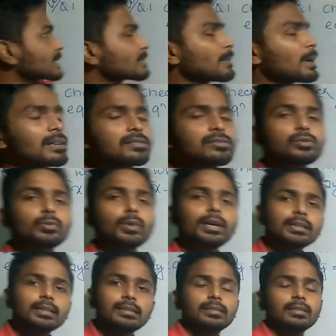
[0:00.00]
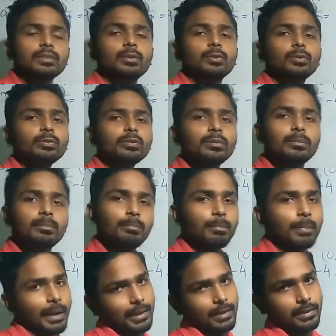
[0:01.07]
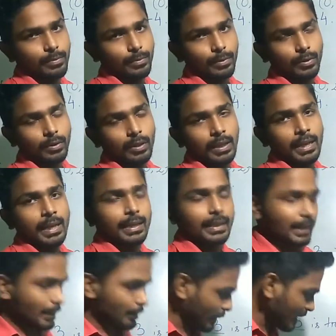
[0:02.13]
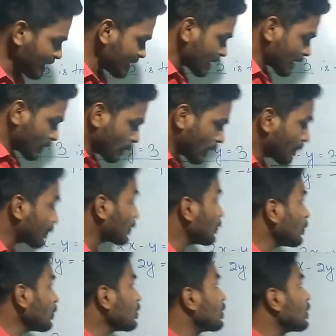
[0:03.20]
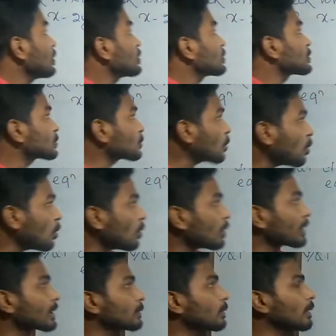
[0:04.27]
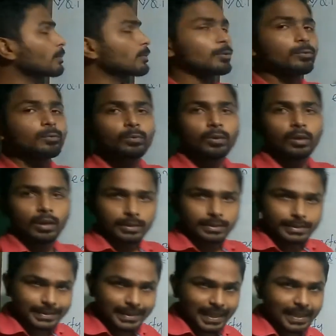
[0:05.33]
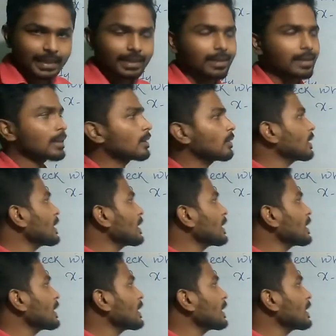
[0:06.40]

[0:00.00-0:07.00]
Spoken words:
x minus 2y is equal to minus 4. That means you have to show or you have to check,